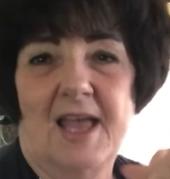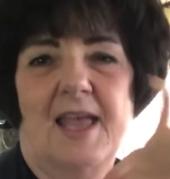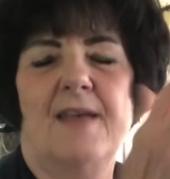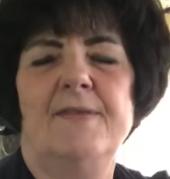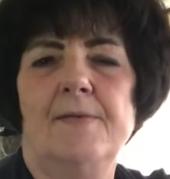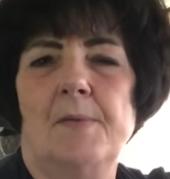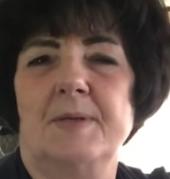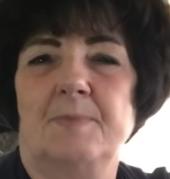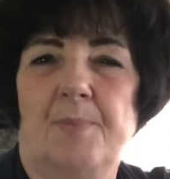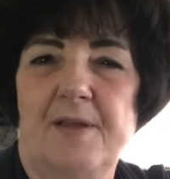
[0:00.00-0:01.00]
even if it
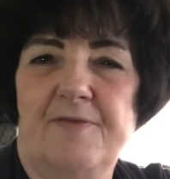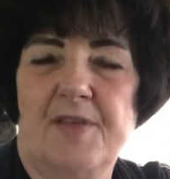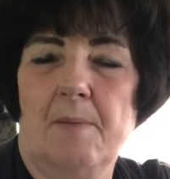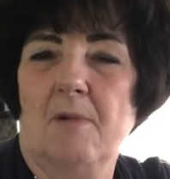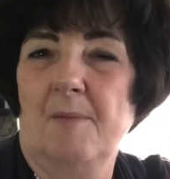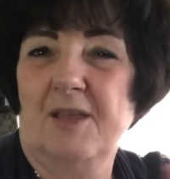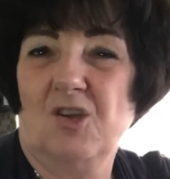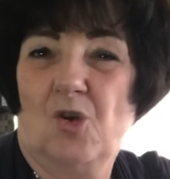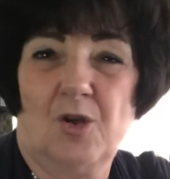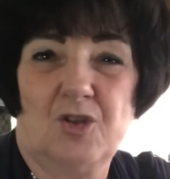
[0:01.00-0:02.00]
was beef that Mommy had
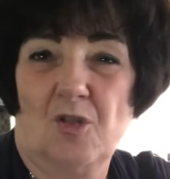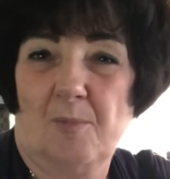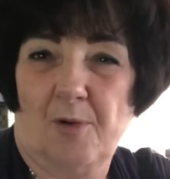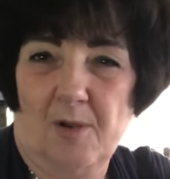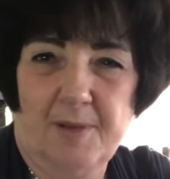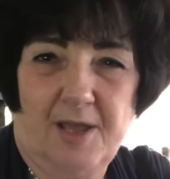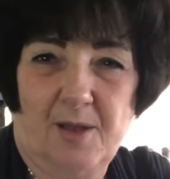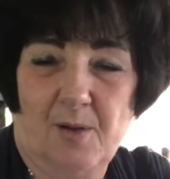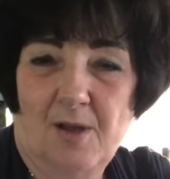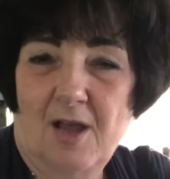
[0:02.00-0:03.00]
cooked on the barbecue.